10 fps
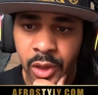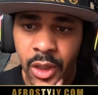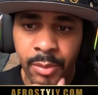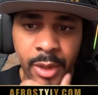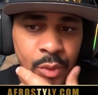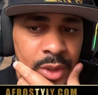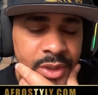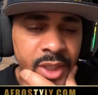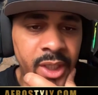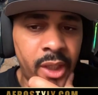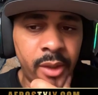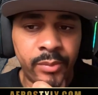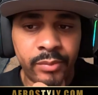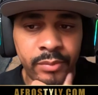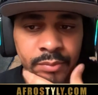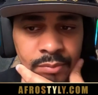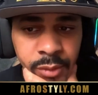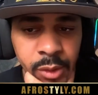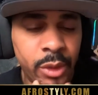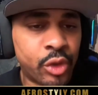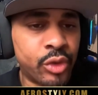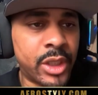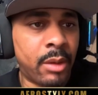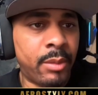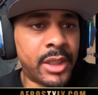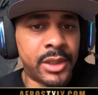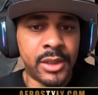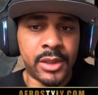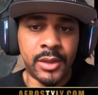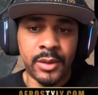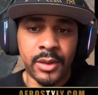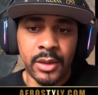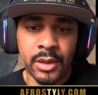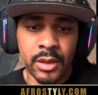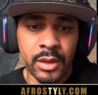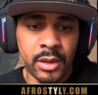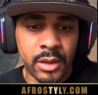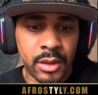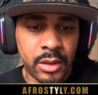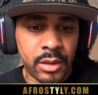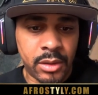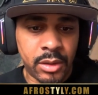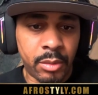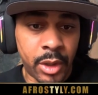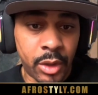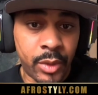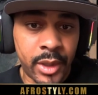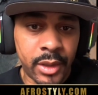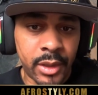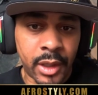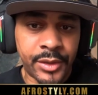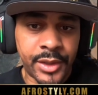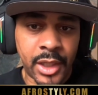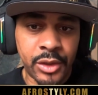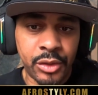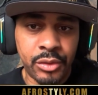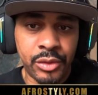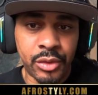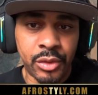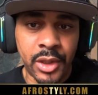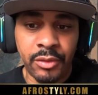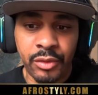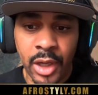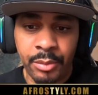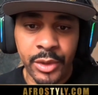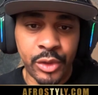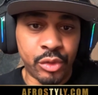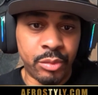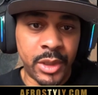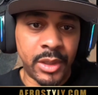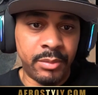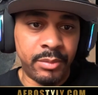Amadou Ateya. Maybe I should say Amasis. Oh, by the way, I tagged you. So if you happen to be